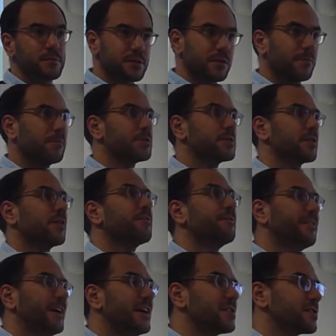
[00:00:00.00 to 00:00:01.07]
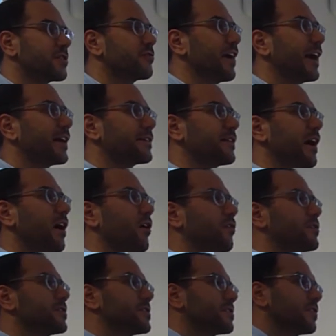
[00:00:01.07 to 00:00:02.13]
some sort of fierce
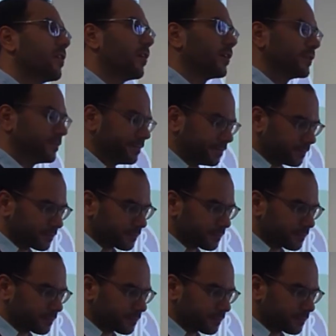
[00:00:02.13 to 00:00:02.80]
crackdowns on